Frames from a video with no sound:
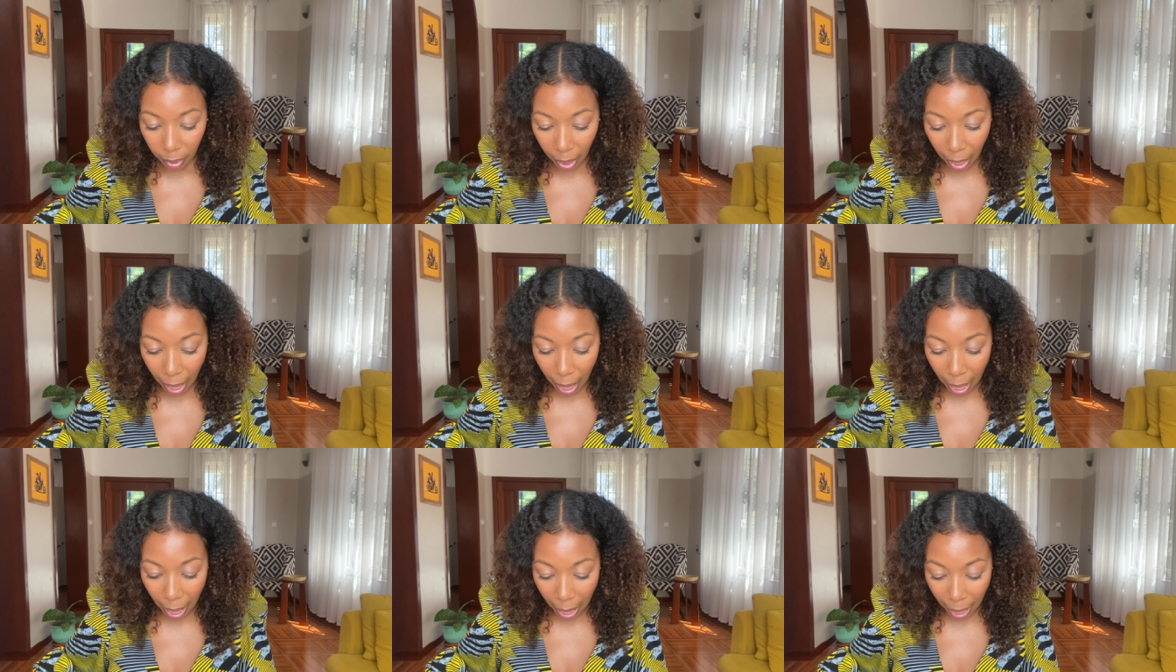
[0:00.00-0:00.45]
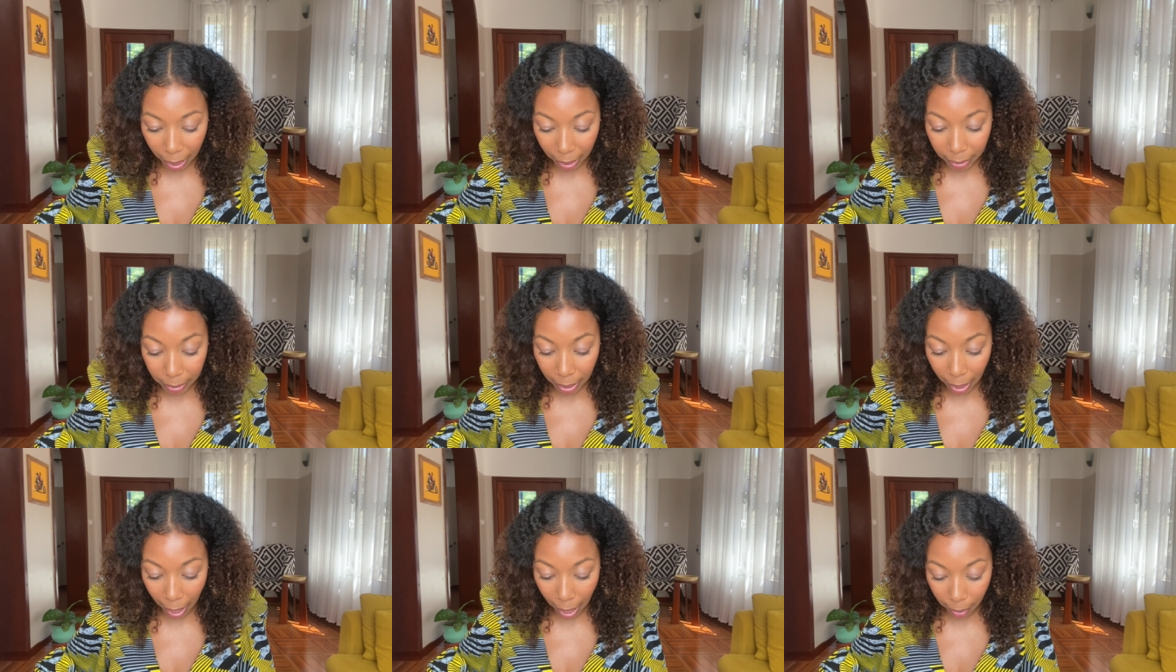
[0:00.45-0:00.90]

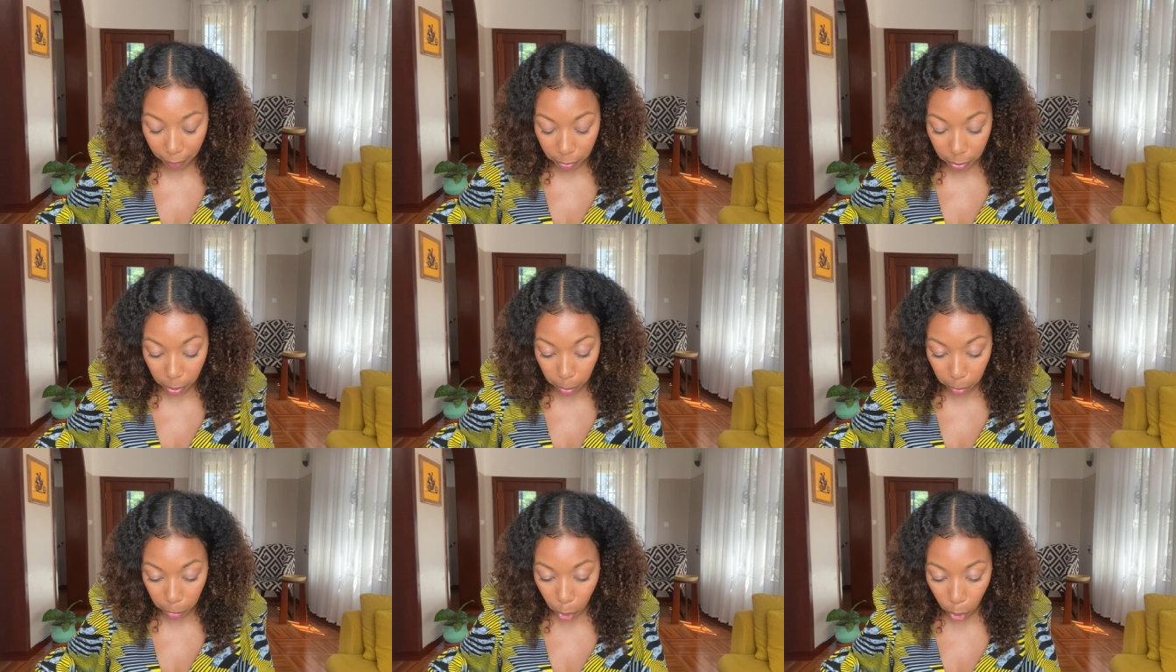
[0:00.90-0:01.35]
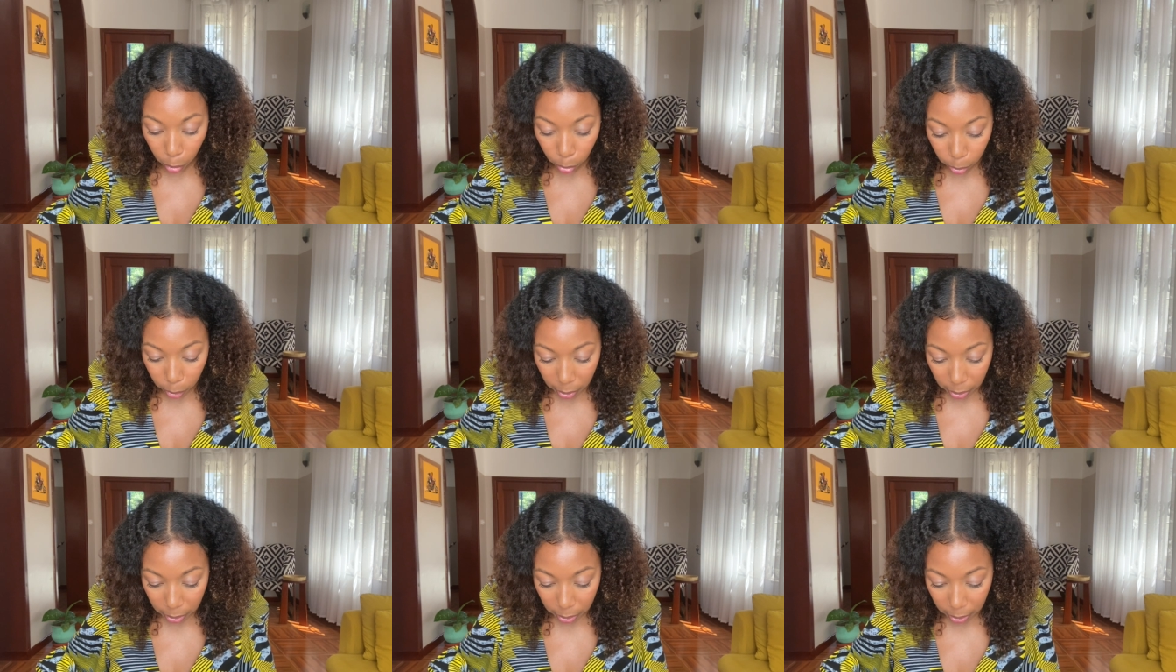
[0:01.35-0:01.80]
I have some
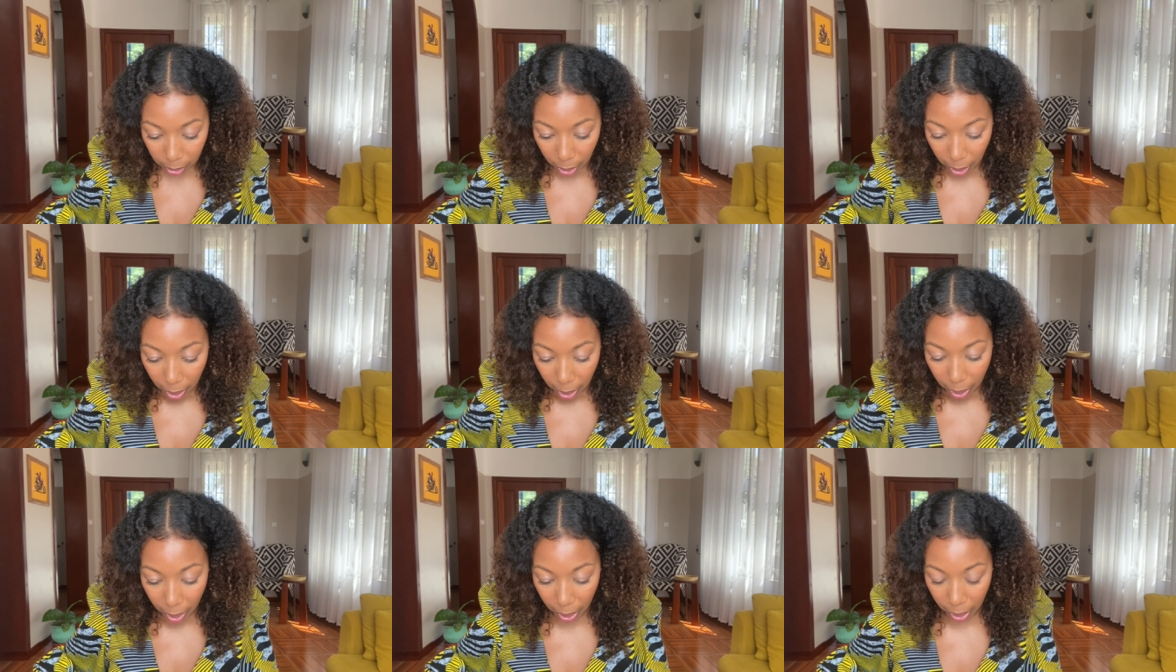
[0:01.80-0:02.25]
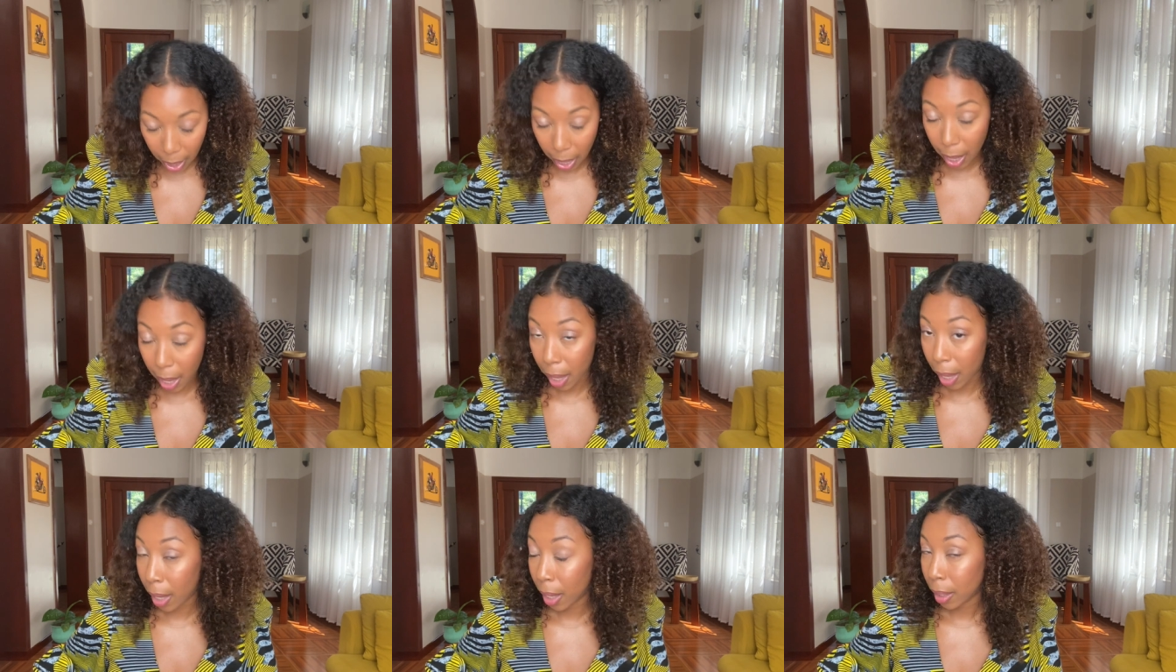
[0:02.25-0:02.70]
notes
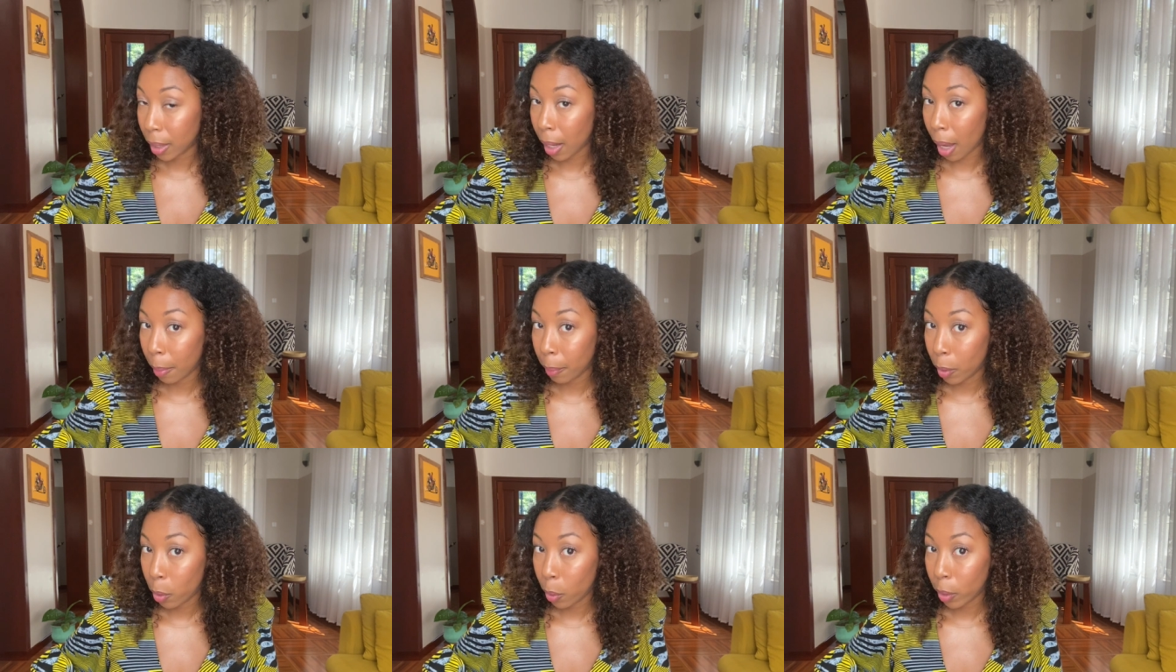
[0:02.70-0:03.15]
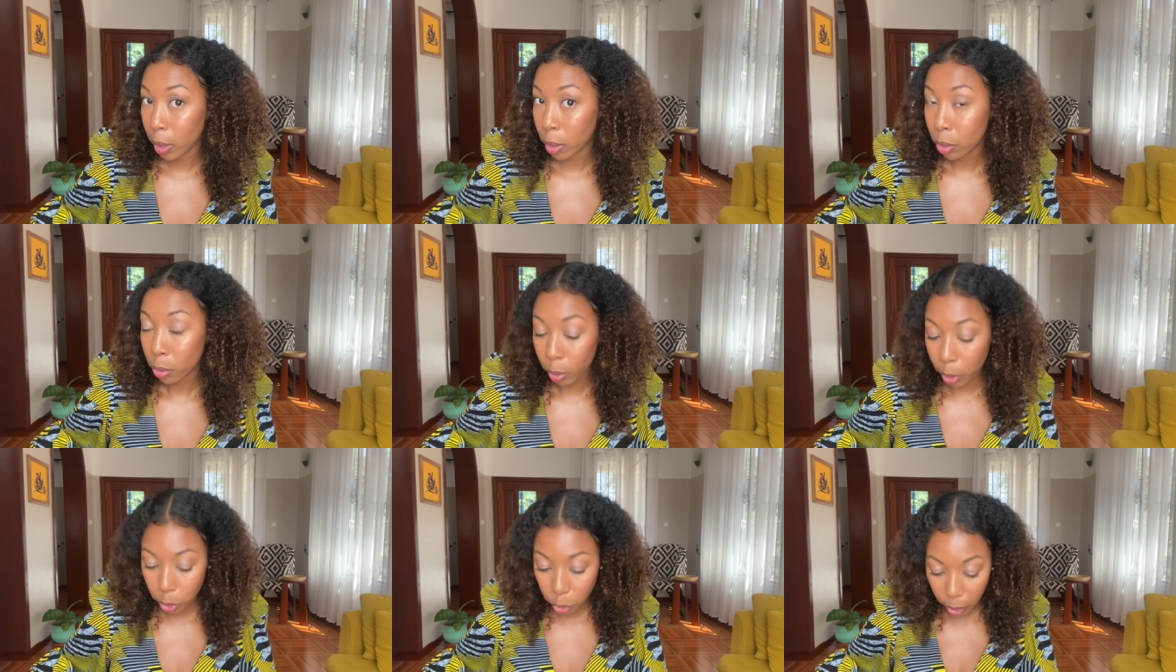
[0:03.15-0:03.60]
and I'm going
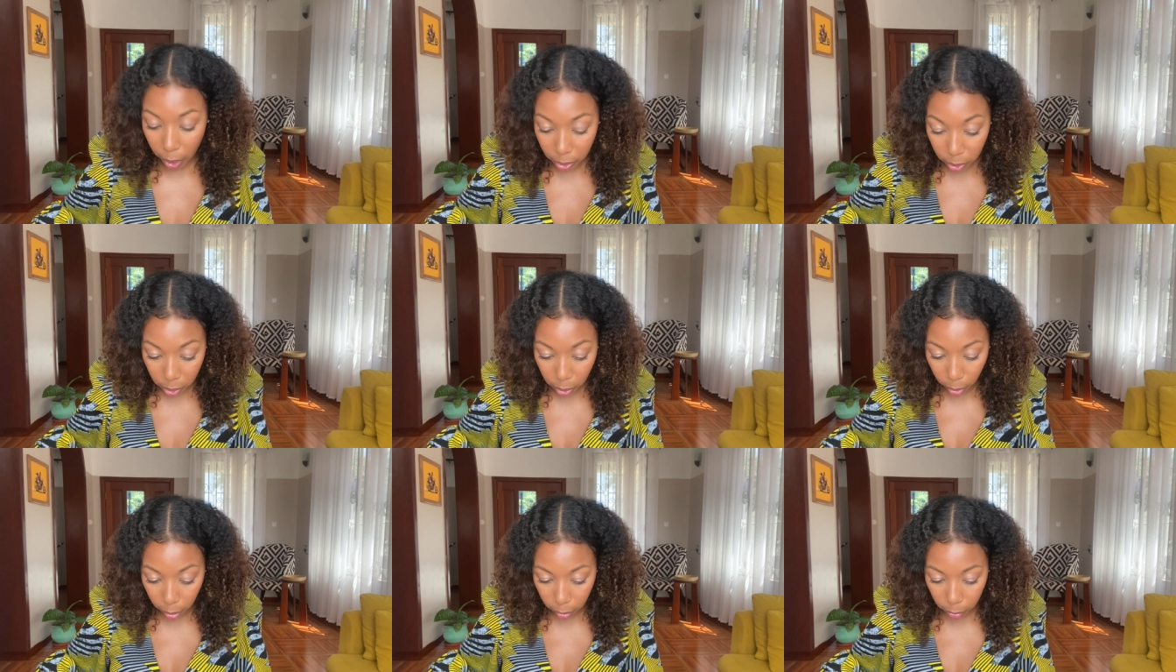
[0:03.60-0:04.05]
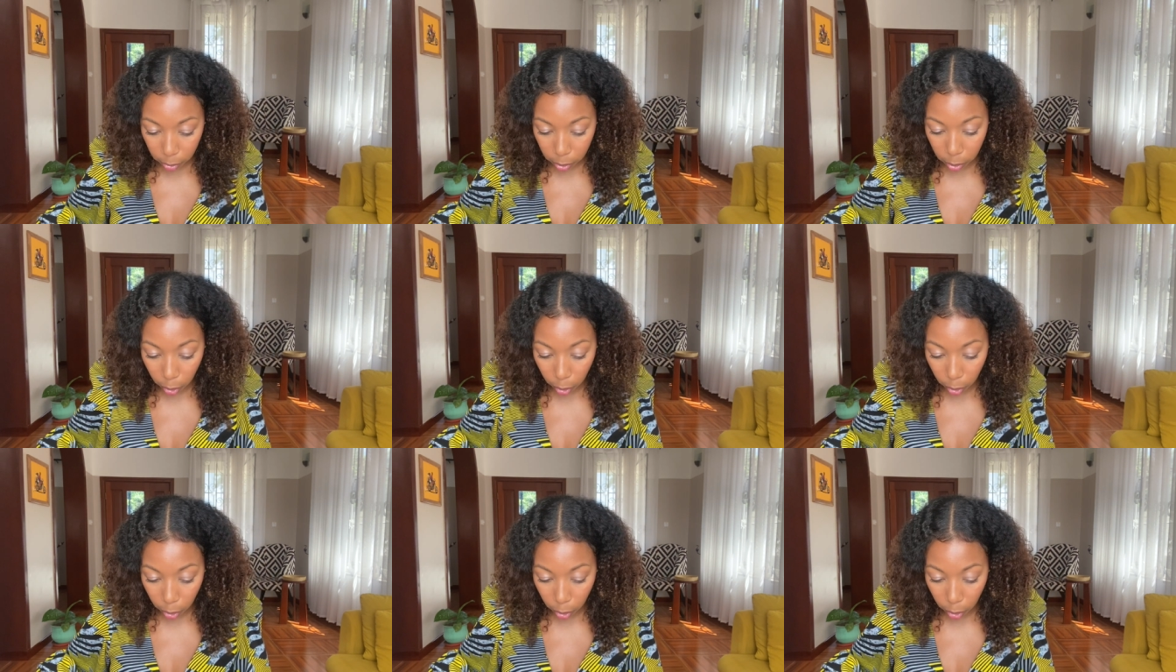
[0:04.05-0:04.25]
to address those.